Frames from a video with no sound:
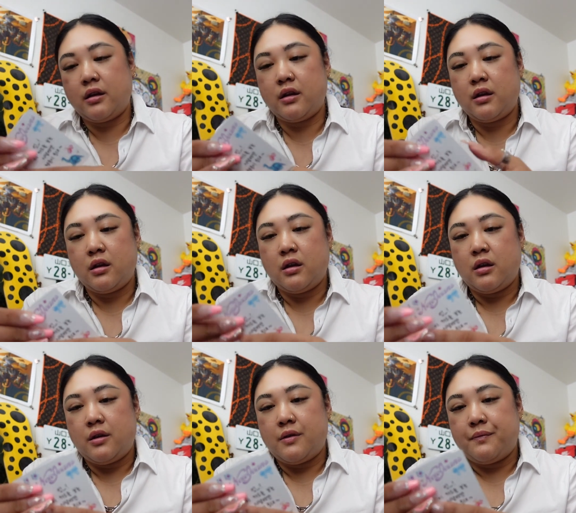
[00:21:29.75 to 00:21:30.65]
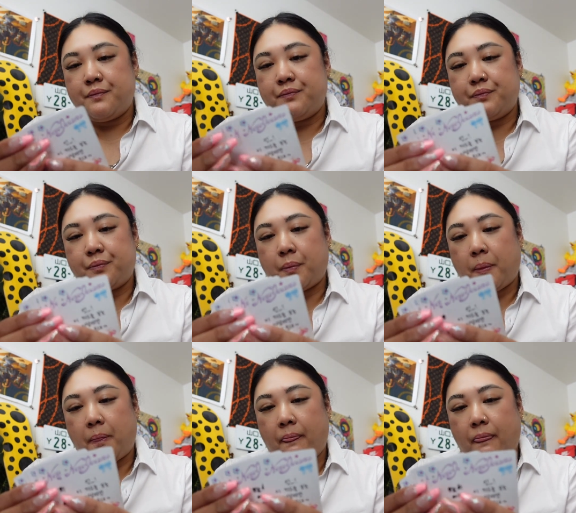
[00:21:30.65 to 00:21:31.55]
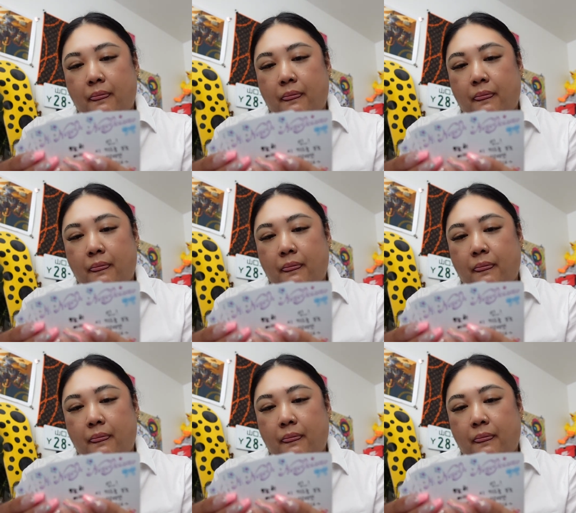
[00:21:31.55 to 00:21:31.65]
No one is speaking in this clip.